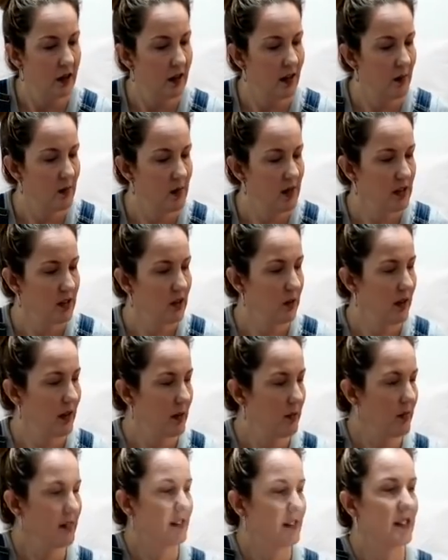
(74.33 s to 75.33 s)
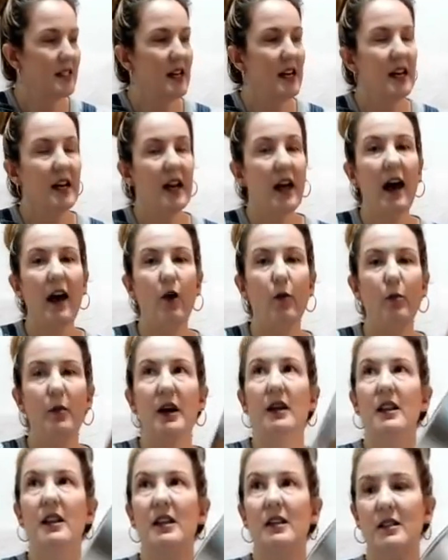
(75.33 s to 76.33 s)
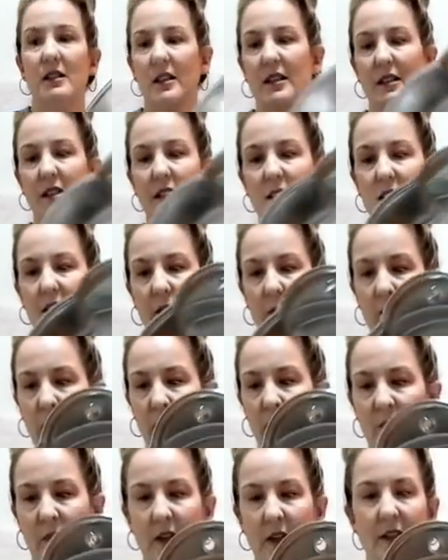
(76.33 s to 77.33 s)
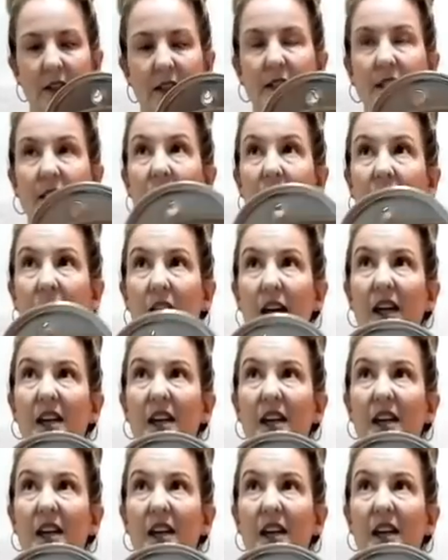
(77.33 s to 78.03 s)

Let me show them. See how big this is? See,